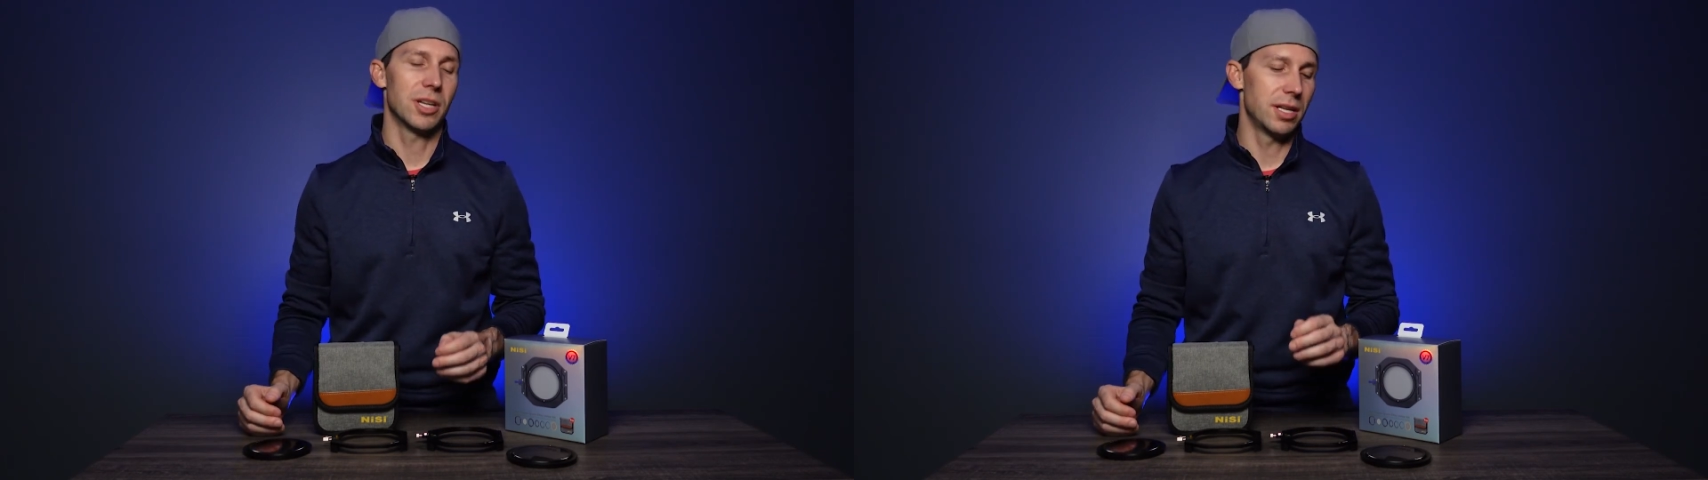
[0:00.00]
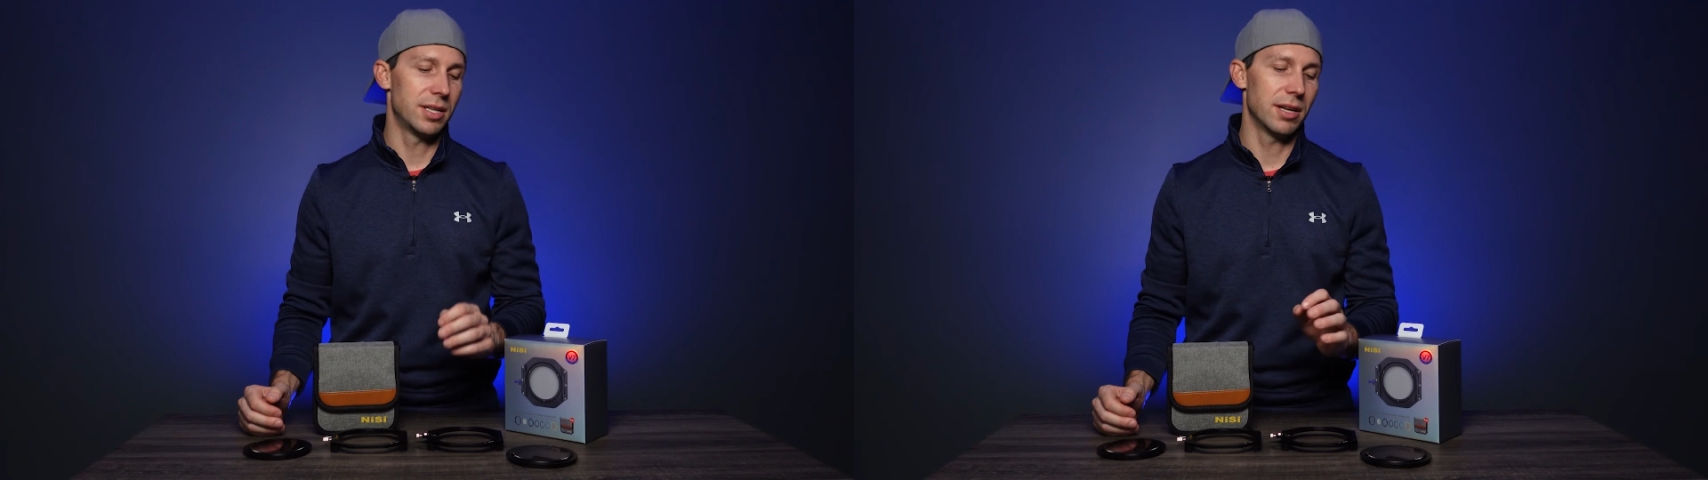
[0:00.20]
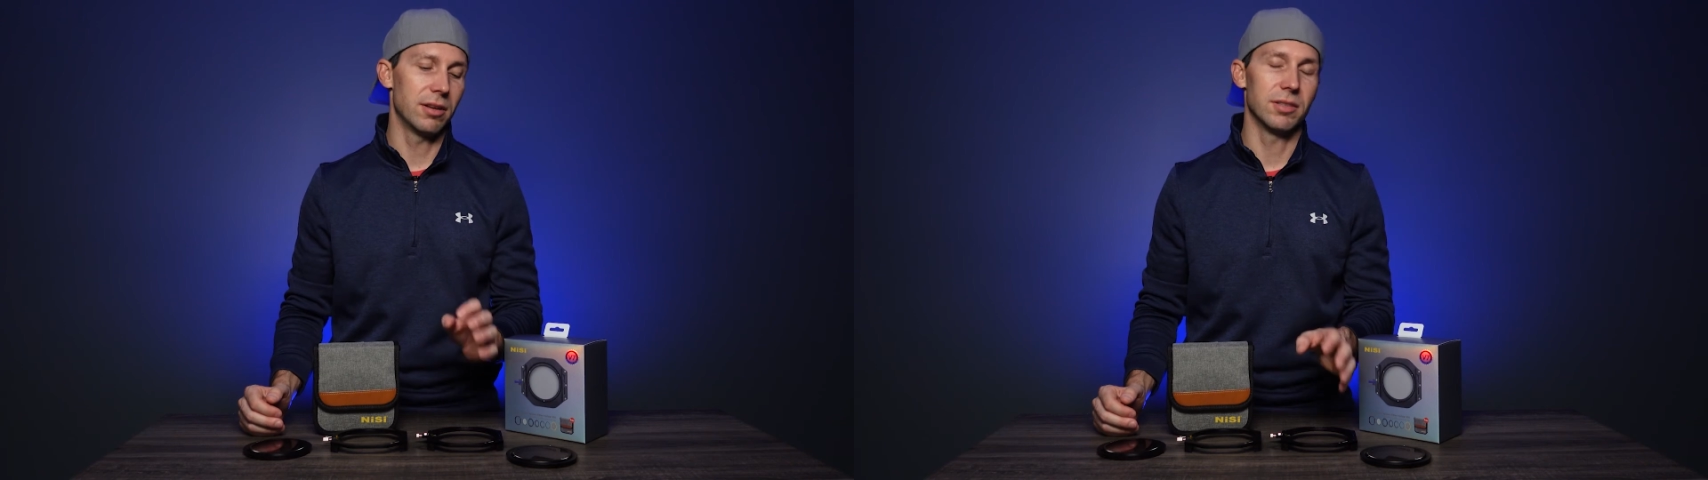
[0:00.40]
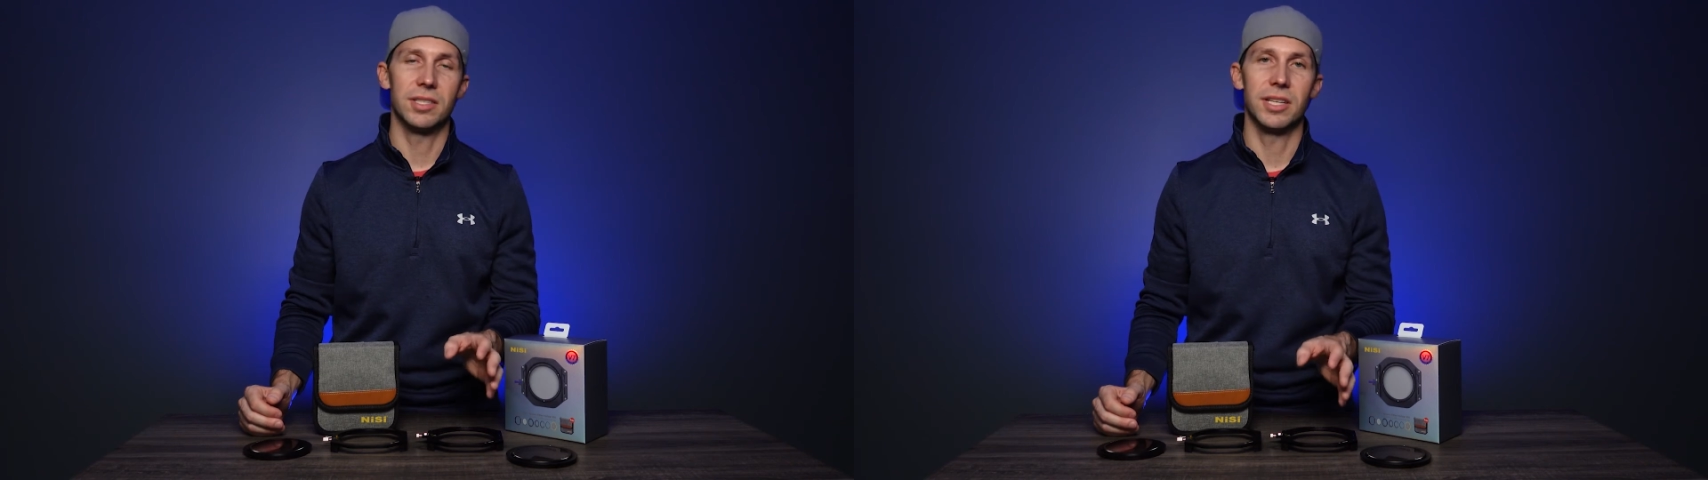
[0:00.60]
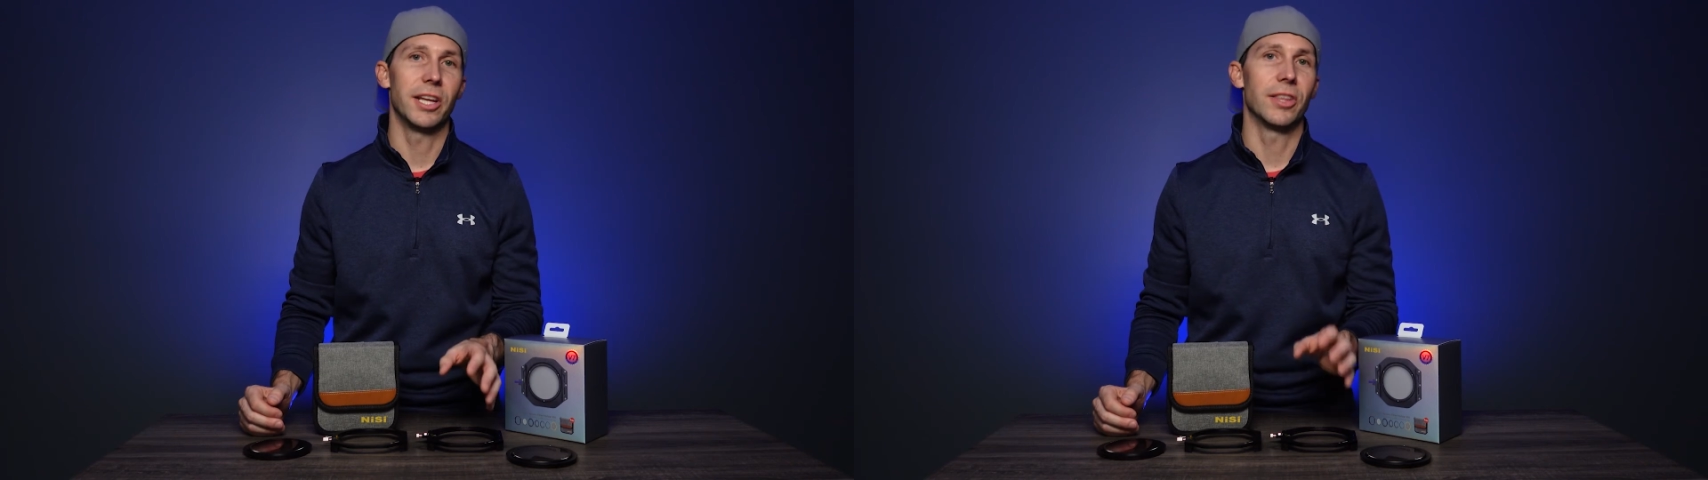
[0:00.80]
until
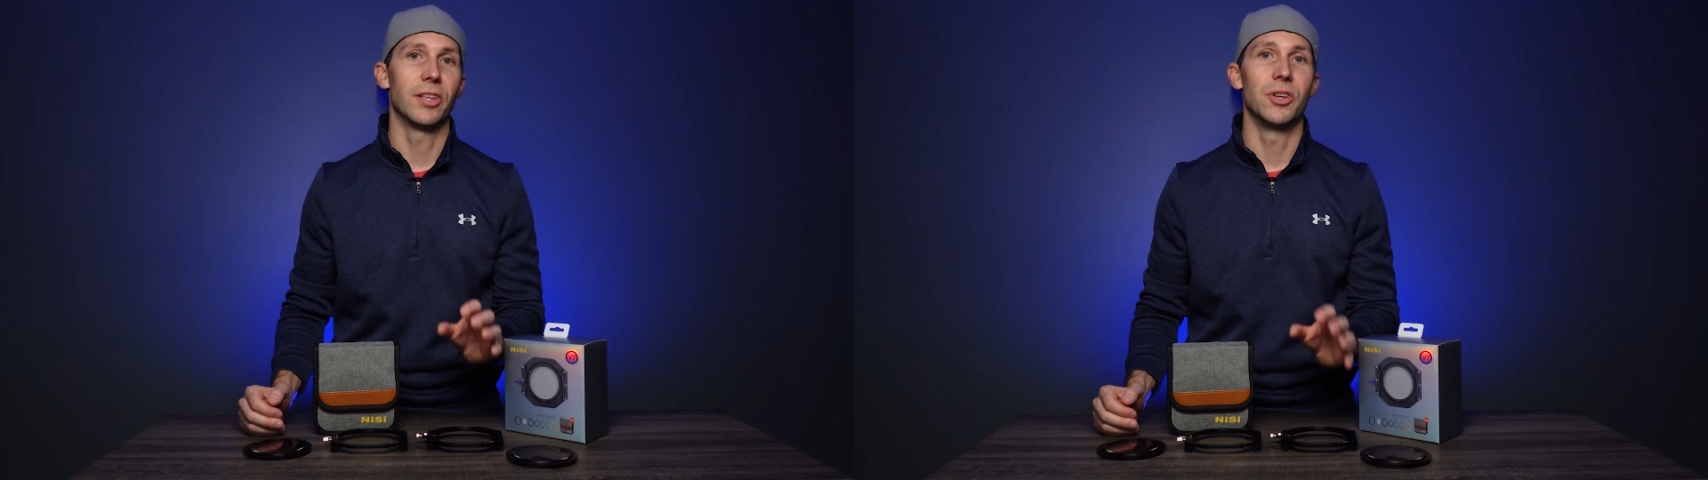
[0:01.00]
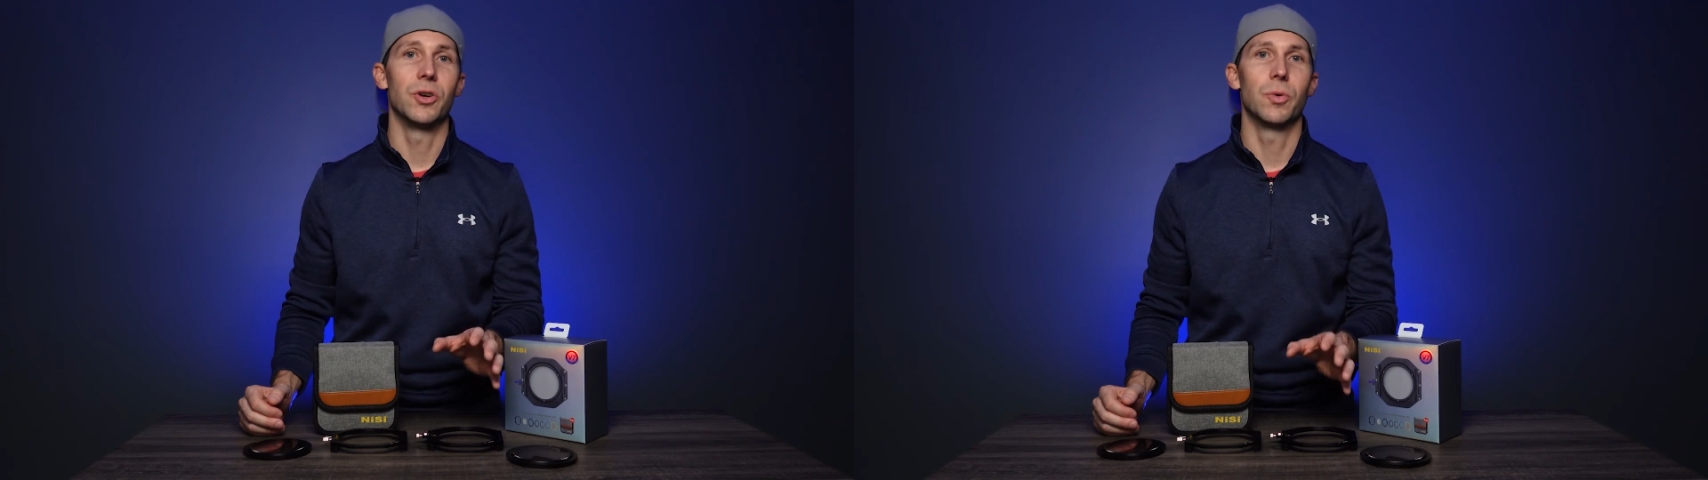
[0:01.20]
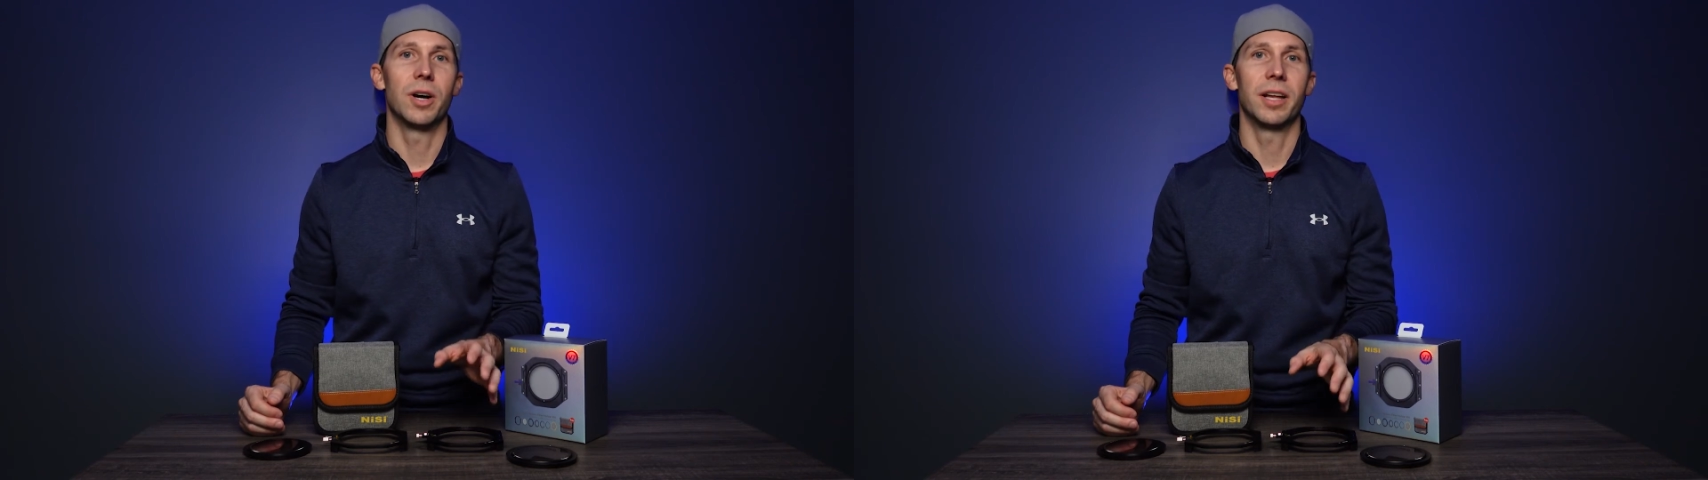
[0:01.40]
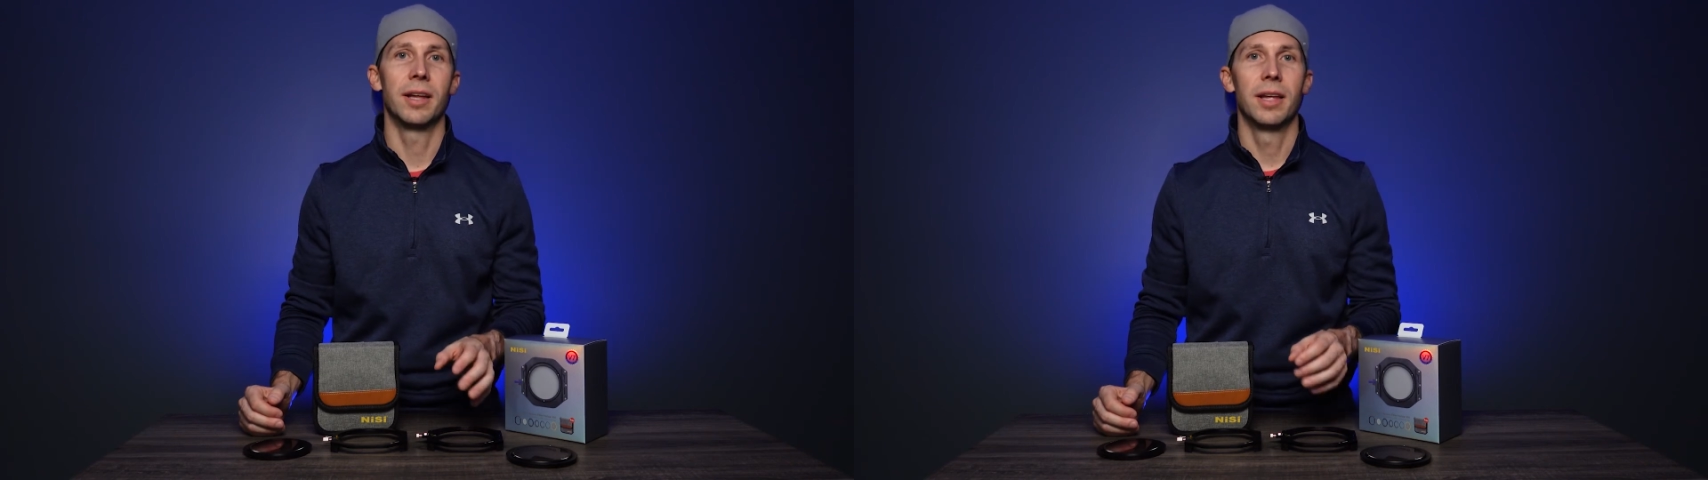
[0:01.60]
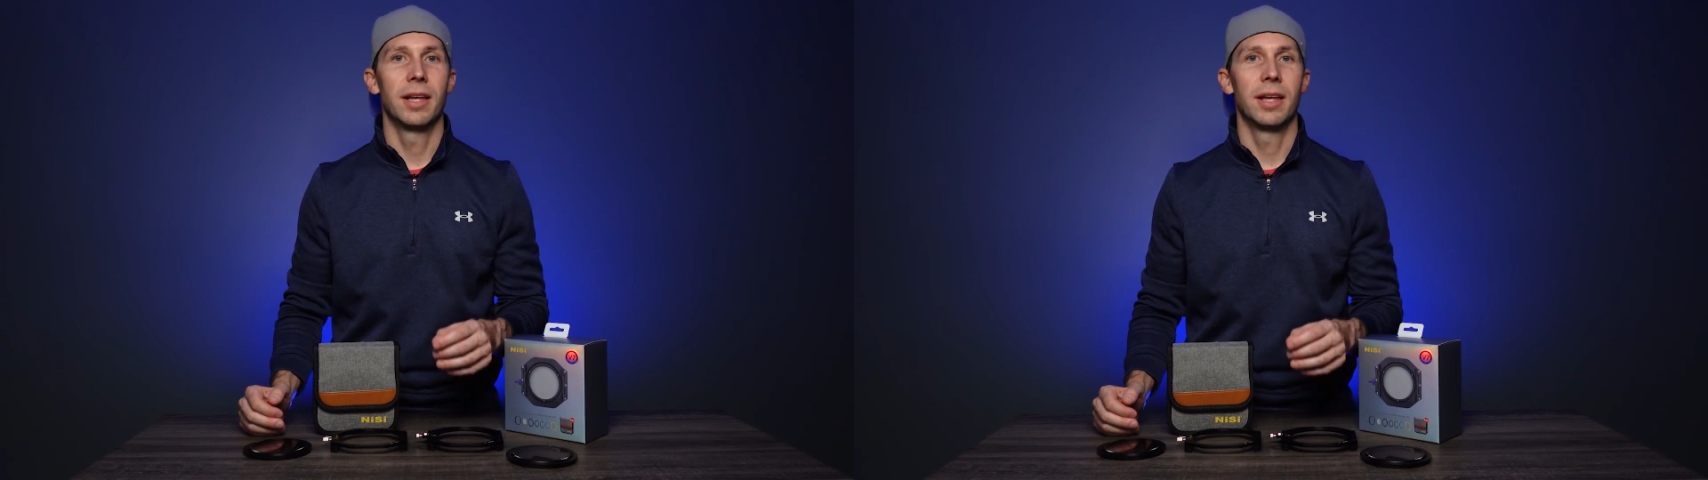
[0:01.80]
seeing the new one,